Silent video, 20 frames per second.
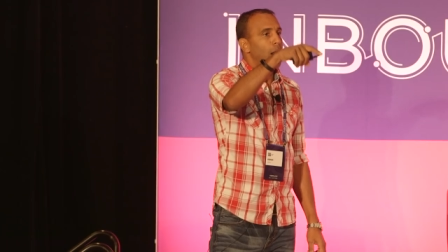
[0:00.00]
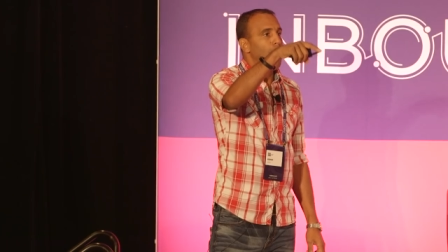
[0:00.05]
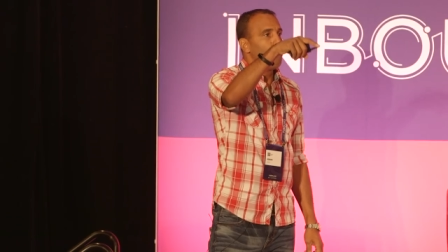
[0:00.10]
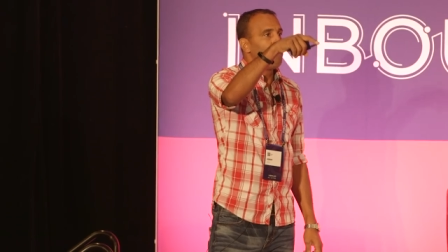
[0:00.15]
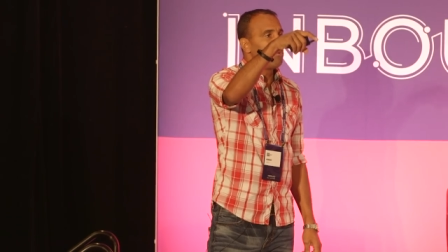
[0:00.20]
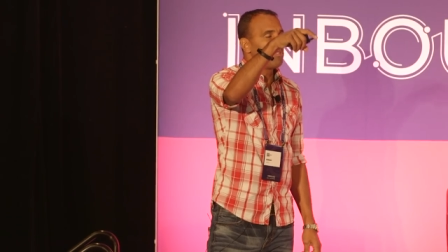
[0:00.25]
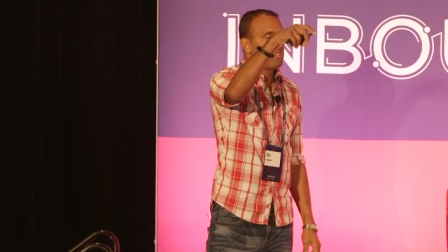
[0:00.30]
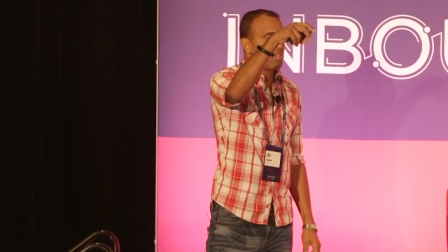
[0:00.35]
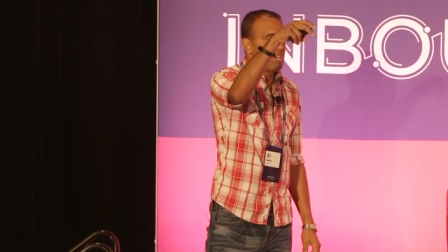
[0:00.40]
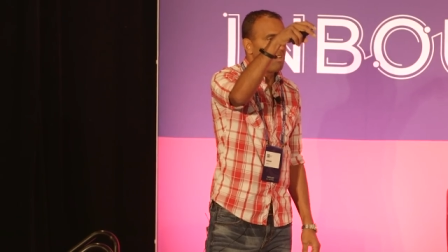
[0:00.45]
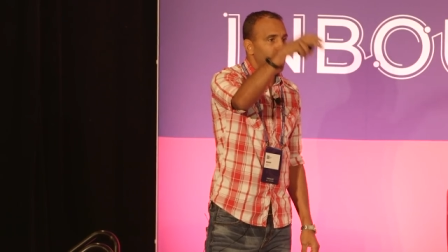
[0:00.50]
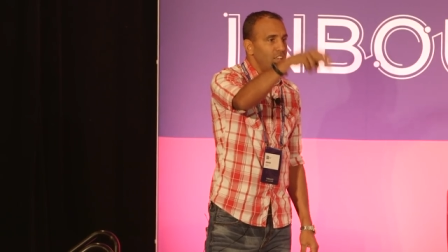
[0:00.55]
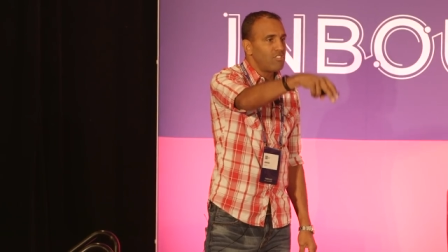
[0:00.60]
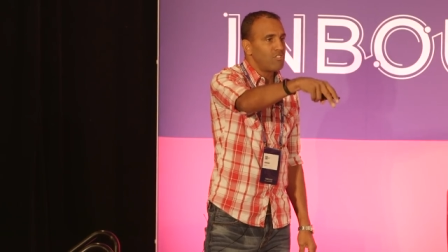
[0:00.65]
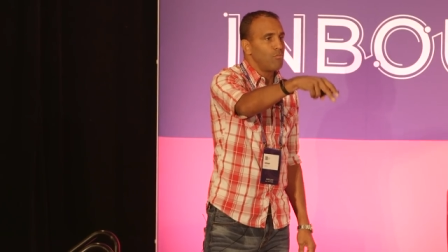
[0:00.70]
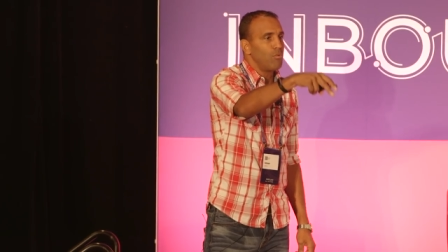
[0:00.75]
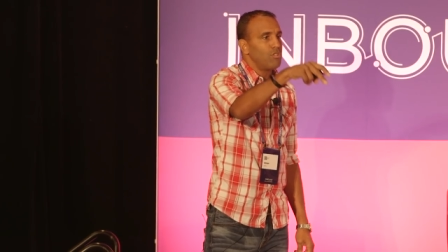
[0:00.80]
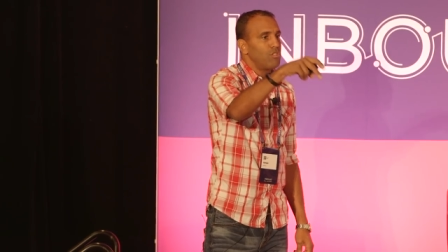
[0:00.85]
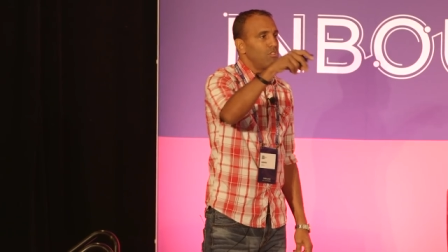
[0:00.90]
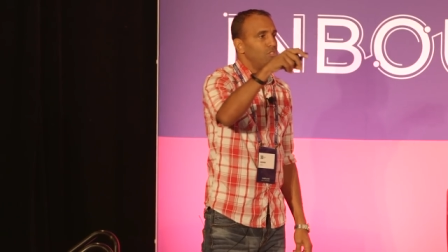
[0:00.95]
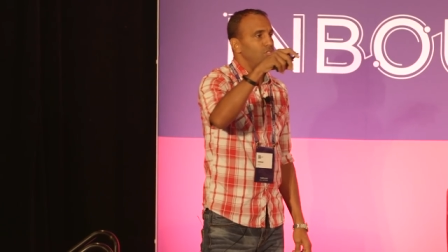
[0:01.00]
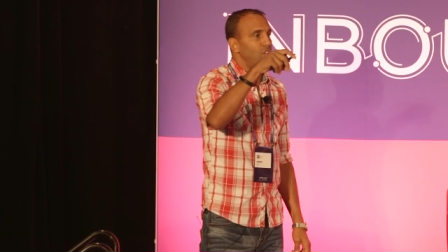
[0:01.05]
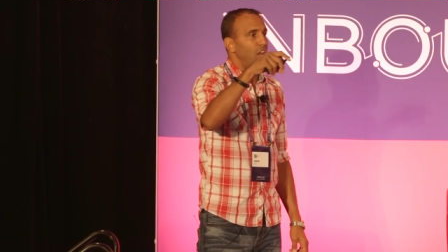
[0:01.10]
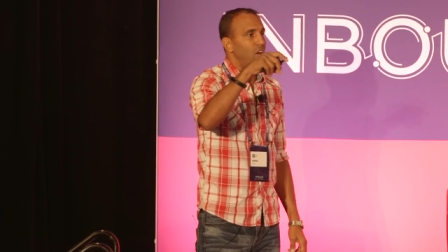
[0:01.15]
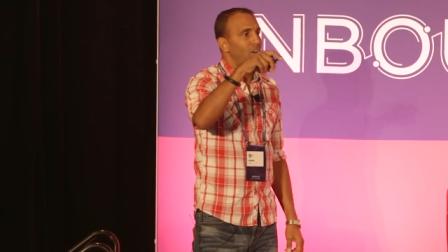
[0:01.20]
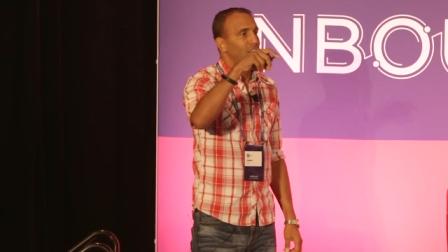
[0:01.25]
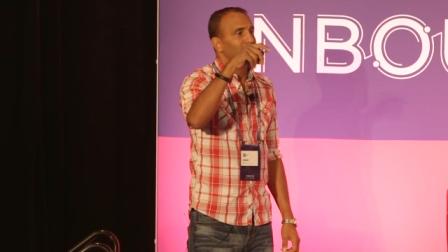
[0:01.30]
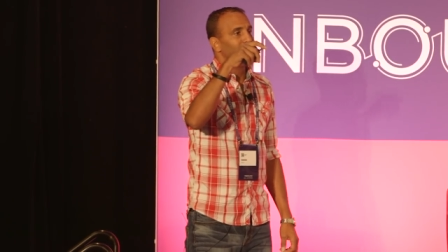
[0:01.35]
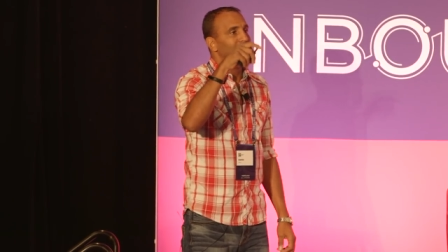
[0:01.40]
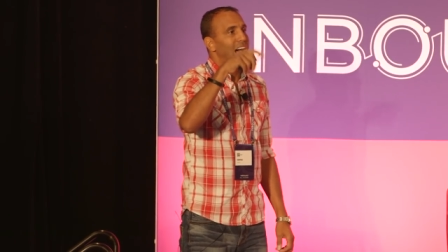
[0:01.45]
uh, puts the customer at the
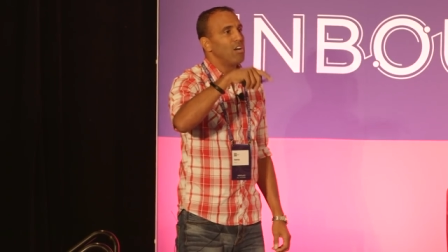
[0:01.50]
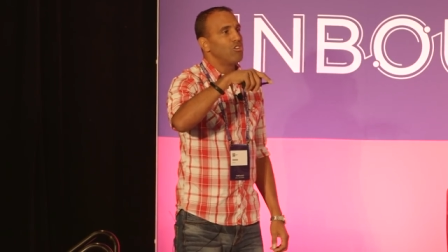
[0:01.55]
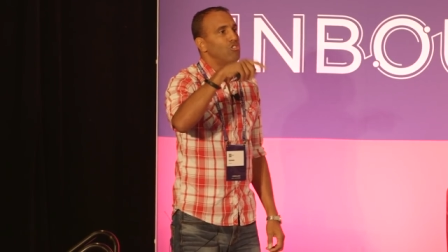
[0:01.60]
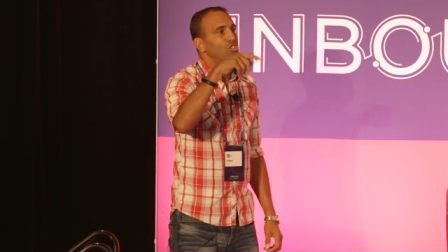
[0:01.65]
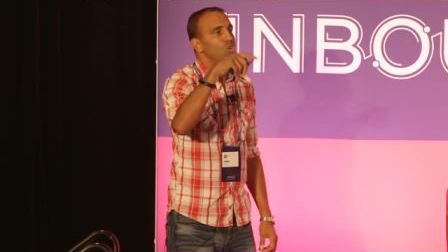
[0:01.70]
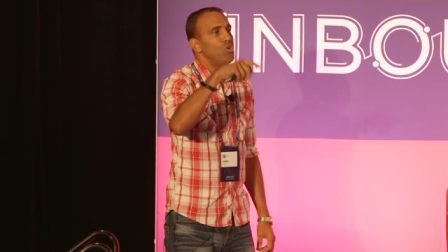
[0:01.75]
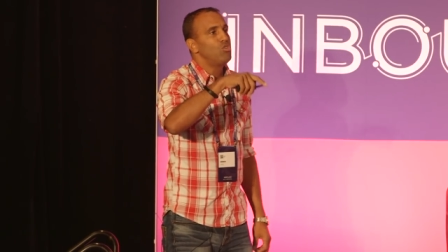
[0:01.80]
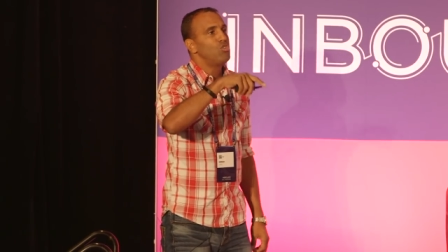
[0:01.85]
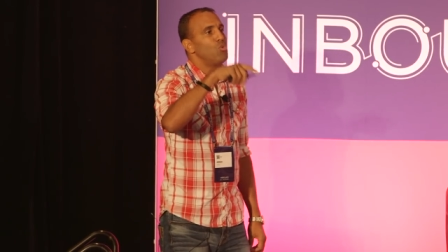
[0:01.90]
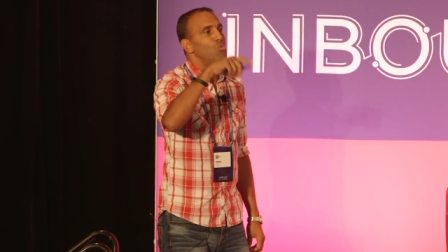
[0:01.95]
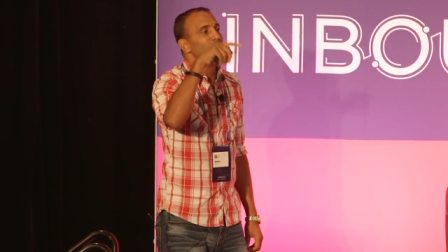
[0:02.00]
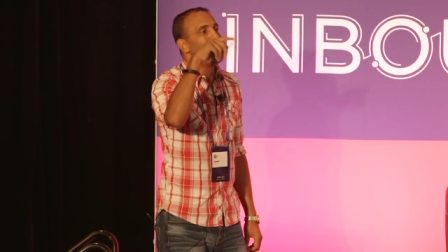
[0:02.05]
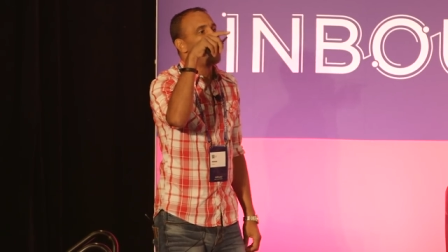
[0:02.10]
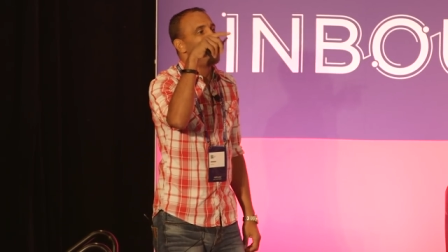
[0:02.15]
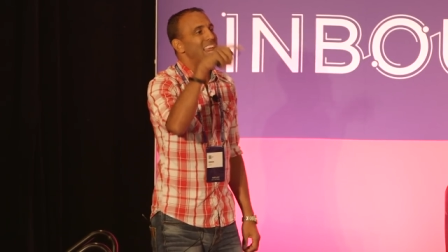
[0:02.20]
center and allows you to